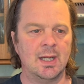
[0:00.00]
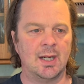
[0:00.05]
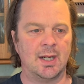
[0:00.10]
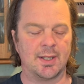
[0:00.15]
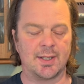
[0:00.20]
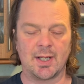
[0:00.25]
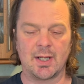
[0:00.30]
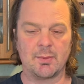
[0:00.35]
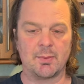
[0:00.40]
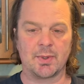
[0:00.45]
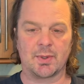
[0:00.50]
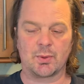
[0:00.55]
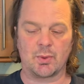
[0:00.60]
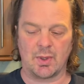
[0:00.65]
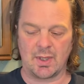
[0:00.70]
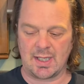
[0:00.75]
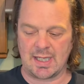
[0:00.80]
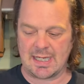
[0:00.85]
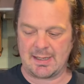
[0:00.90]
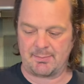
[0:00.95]
And I would
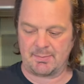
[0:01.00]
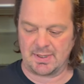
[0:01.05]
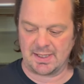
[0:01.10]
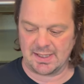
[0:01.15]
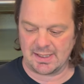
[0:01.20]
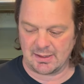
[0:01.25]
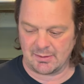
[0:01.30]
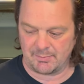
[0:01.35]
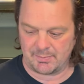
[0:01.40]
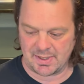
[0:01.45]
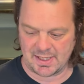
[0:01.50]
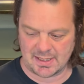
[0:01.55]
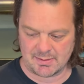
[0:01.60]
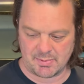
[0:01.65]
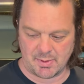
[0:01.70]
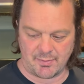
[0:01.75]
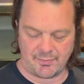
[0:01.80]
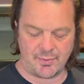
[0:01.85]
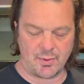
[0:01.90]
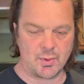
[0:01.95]
quite happily now pick up
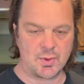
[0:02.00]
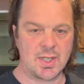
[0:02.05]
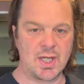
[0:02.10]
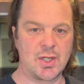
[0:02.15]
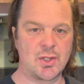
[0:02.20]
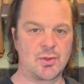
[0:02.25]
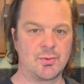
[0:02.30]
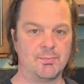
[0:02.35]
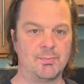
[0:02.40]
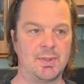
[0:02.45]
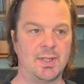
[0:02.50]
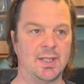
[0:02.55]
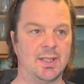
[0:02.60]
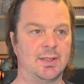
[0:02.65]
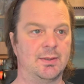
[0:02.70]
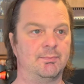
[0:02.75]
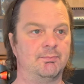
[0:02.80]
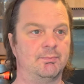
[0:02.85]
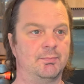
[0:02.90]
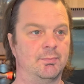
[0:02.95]
a vocation
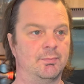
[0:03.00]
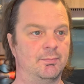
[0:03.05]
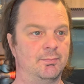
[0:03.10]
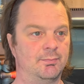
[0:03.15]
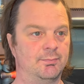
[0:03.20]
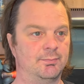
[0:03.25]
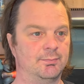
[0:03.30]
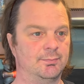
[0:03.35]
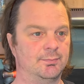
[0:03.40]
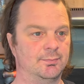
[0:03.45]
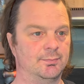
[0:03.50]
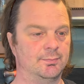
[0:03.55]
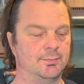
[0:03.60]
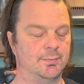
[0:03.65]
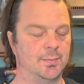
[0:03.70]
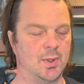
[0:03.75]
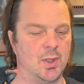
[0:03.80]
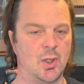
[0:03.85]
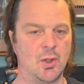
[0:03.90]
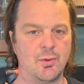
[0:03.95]
beer
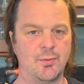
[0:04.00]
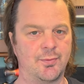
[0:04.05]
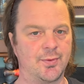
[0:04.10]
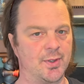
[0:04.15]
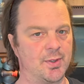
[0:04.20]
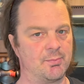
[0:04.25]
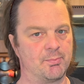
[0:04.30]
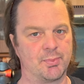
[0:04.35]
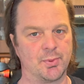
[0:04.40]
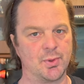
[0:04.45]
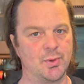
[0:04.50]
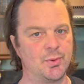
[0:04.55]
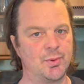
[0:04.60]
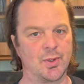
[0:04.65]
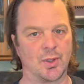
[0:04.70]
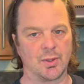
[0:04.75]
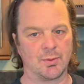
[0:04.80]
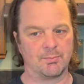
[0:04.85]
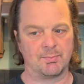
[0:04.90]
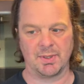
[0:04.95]
over a
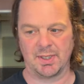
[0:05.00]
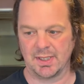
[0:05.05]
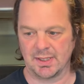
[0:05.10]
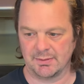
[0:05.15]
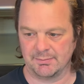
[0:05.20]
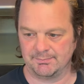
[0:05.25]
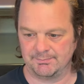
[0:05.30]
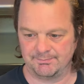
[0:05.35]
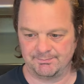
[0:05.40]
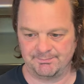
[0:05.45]
Brewdog beer,